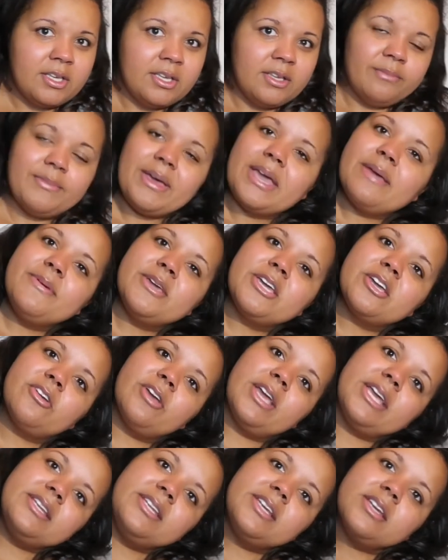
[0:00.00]
Maybe
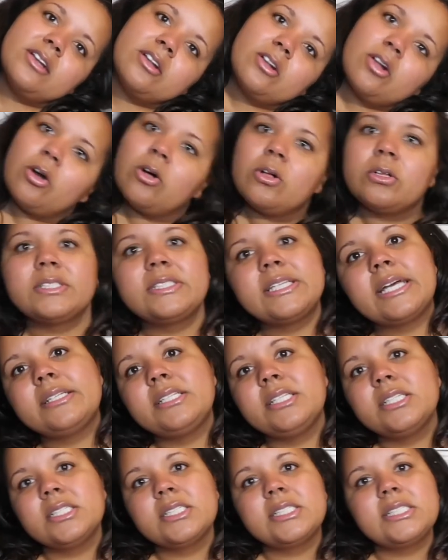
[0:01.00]
creating a goal
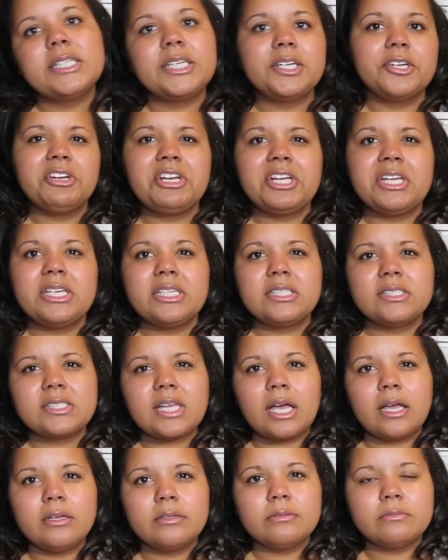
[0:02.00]
setting series.
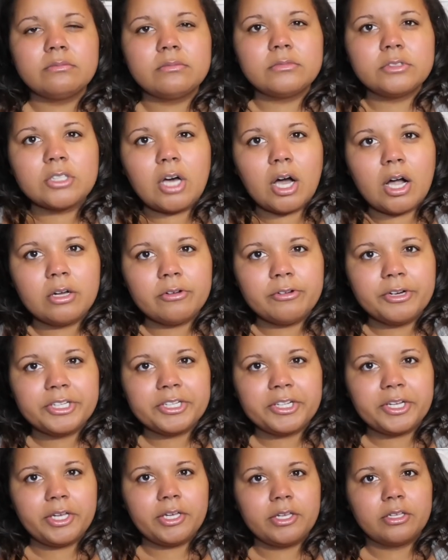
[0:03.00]
I'm not
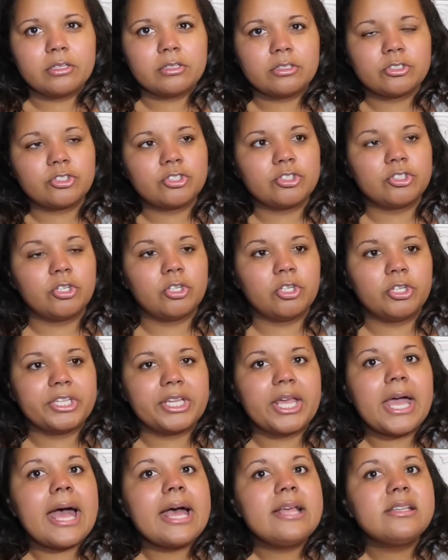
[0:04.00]
really sure
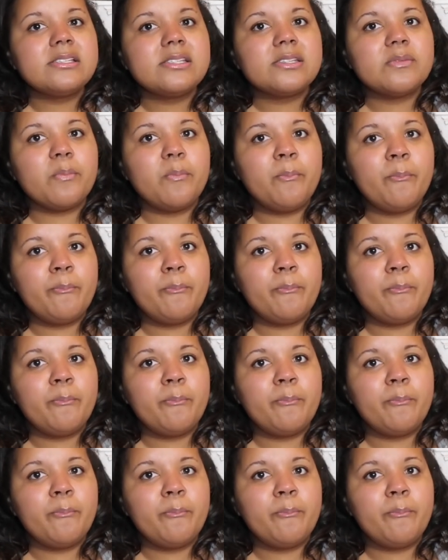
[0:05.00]
yet,